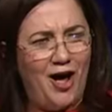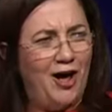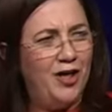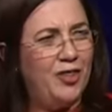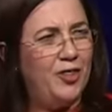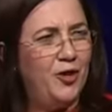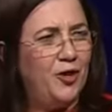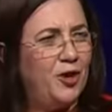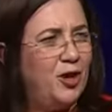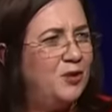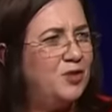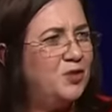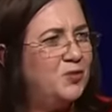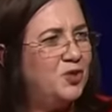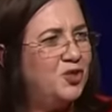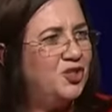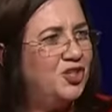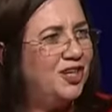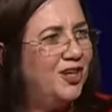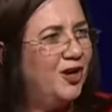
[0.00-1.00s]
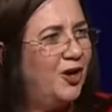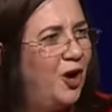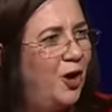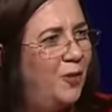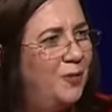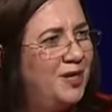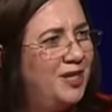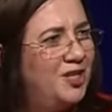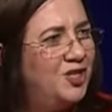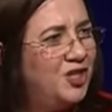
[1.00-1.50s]
I thought I was watching a
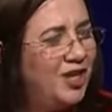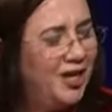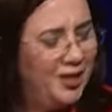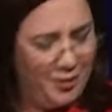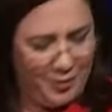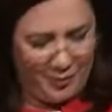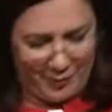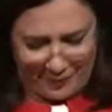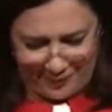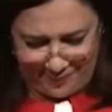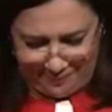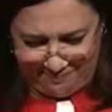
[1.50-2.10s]
comedy channel.